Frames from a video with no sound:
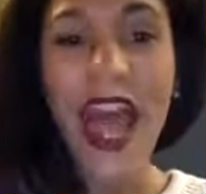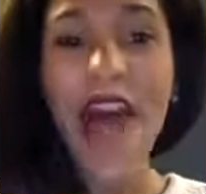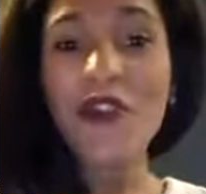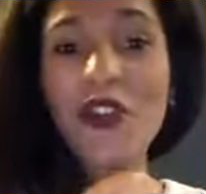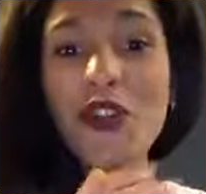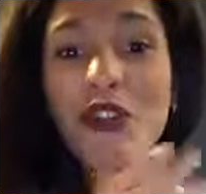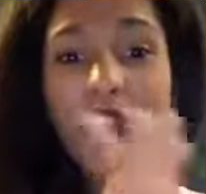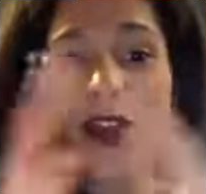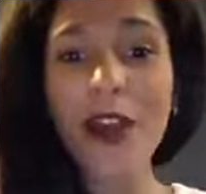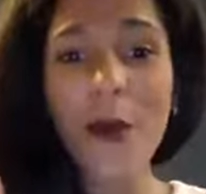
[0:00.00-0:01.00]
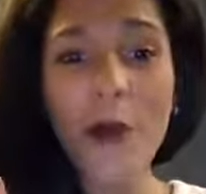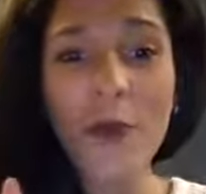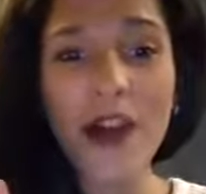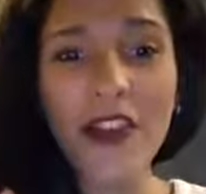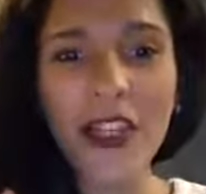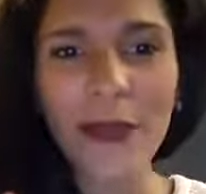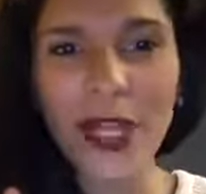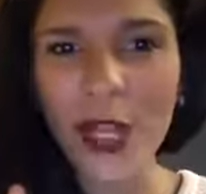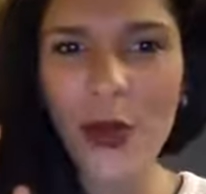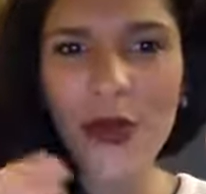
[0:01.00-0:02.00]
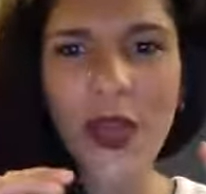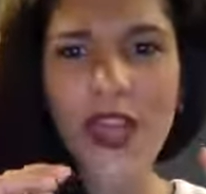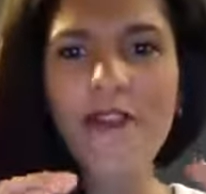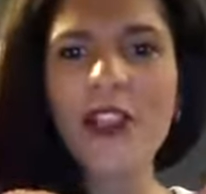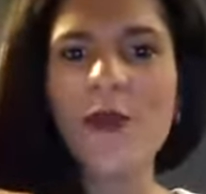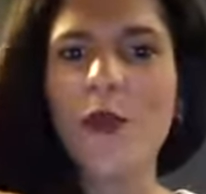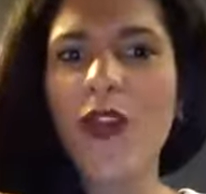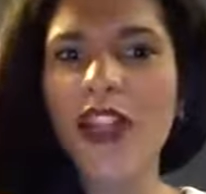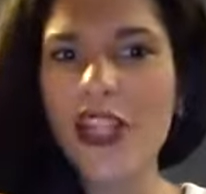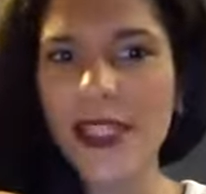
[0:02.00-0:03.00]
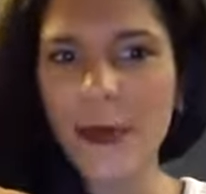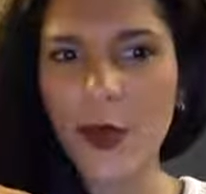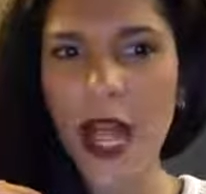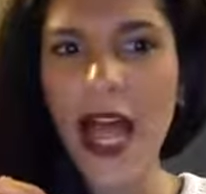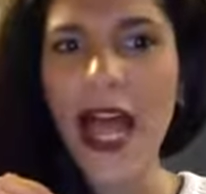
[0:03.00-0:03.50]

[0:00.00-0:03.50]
After you set it up on monthly mini goals, okay, it feels more digestible.